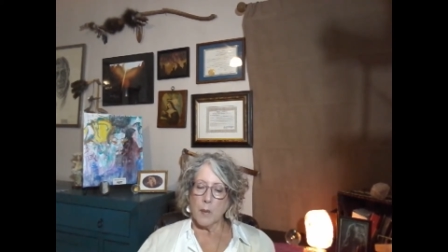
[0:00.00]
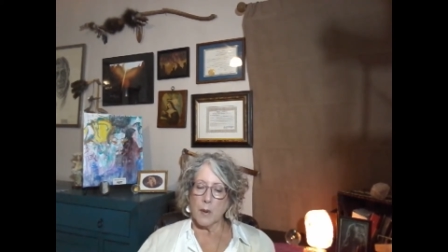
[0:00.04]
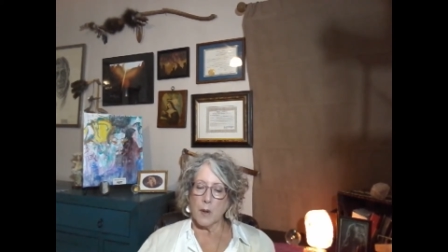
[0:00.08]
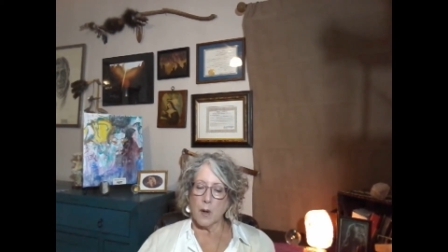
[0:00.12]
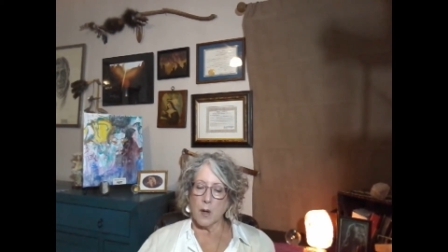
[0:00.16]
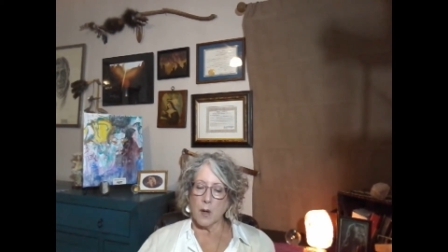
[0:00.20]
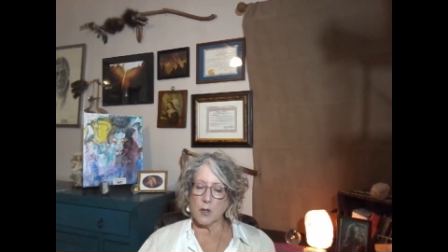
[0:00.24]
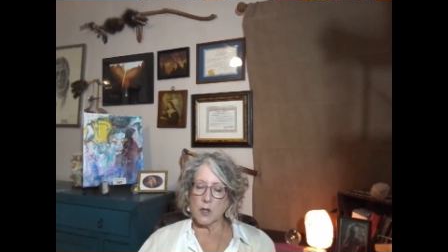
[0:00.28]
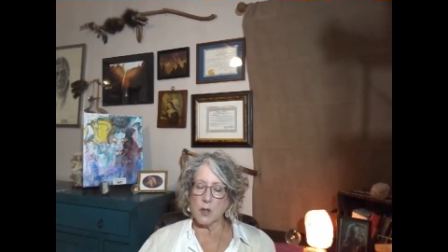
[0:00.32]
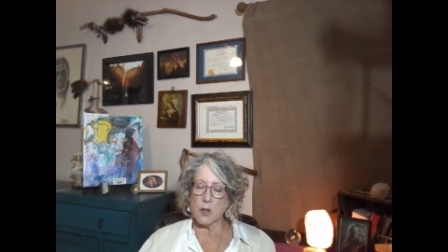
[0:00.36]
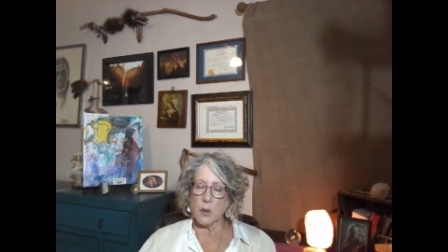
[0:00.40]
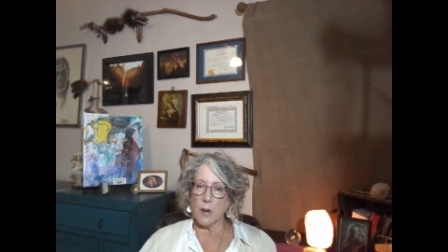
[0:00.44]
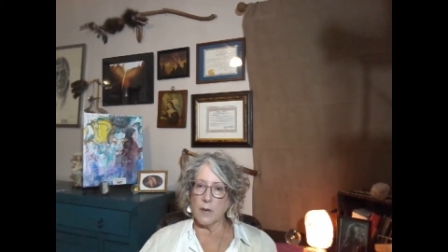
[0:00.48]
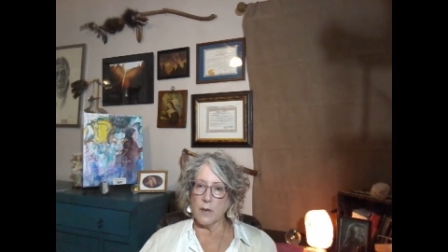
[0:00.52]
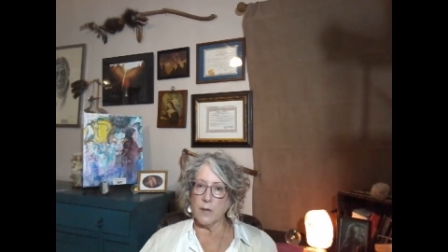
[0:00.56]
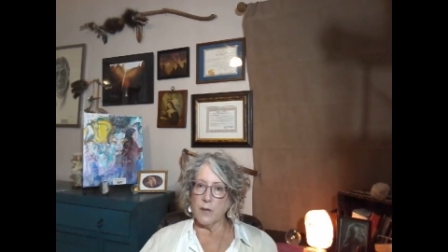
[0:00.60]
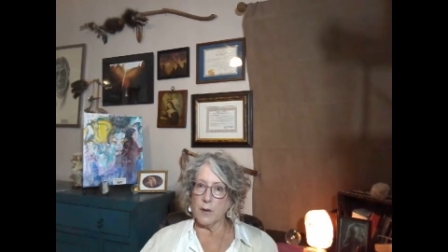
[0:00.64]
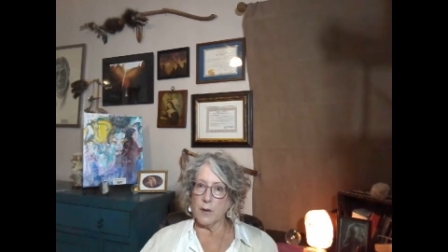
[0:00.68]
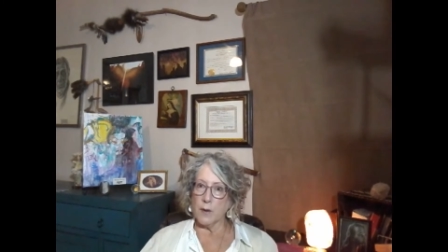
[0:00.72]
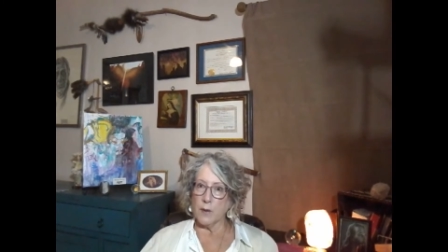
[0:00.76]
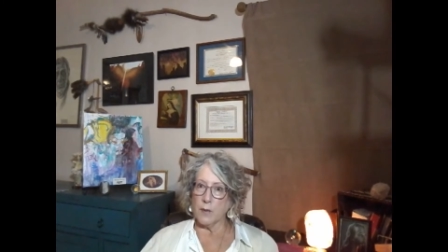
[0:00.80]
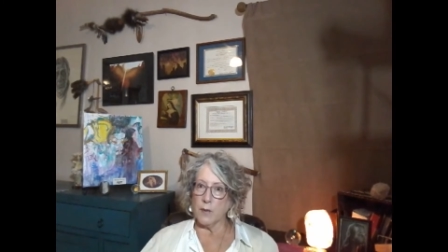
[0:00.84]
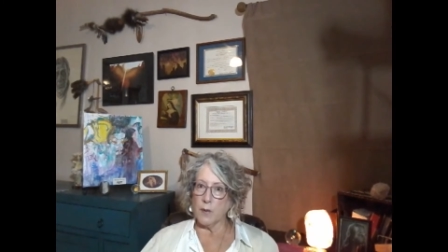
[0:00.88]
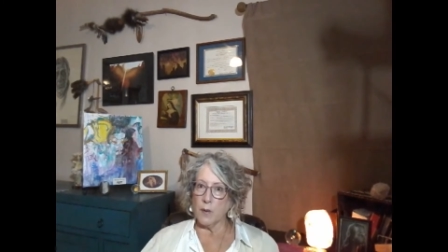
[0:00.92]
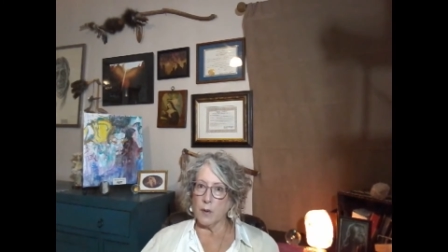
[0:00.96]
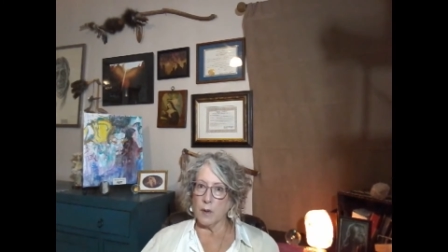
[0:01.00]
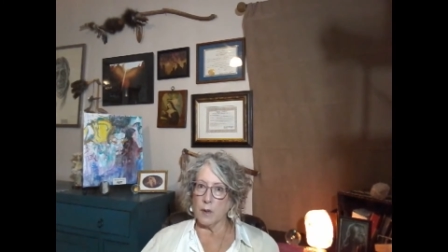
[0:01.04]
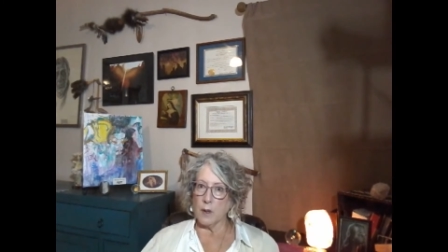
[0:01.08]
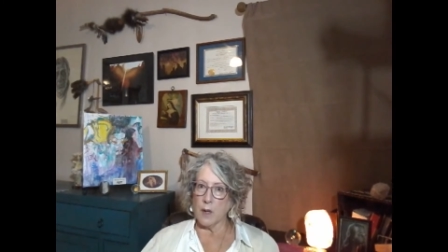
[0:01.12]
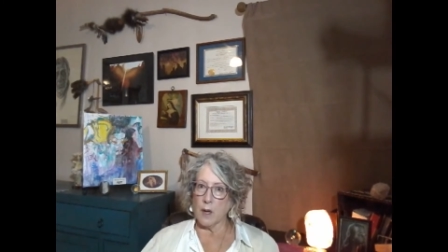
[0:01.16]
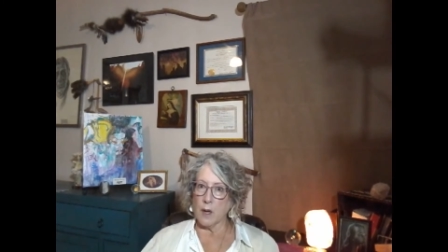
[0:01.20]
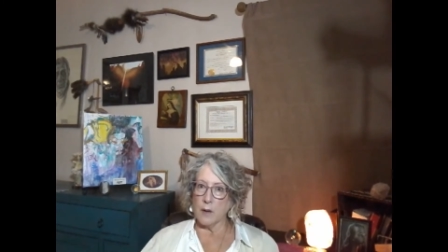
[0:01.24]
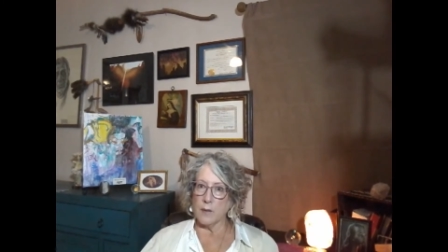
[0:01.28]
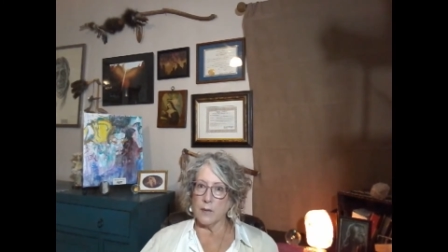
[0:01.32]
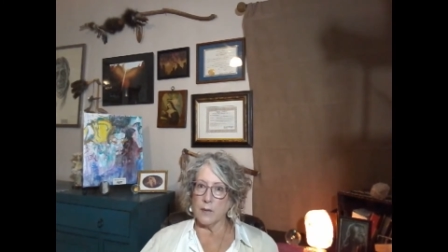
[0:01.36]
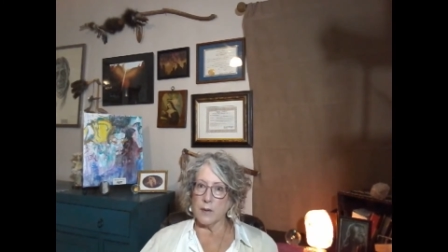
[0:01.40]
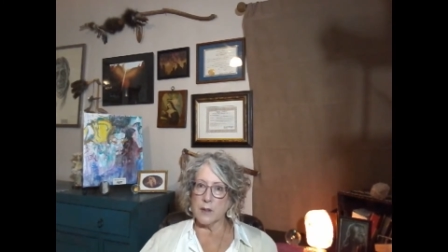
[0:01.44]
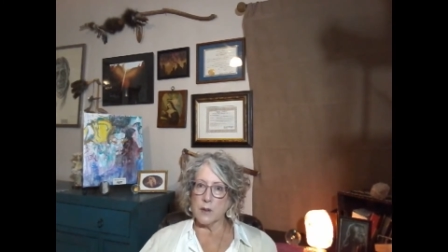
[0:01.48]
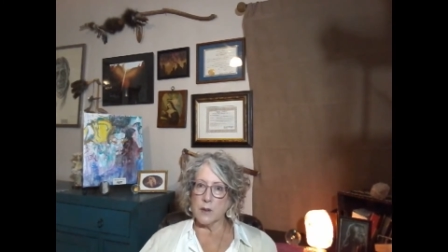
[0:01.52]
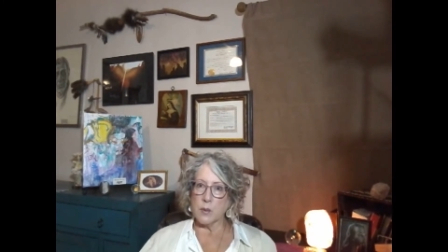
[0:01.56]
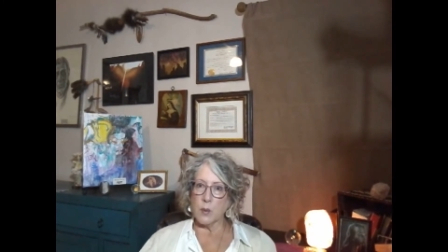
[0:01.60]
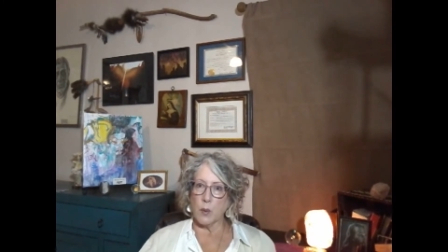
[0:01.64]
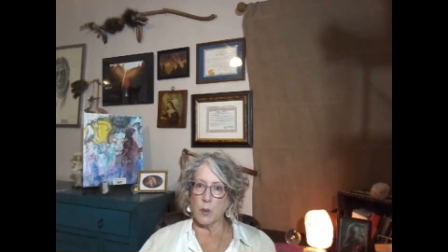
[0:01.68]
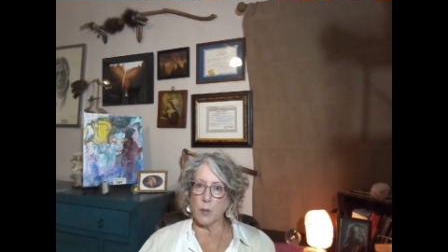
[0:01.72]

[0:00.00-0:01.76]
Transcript: also I feel for a lot of us,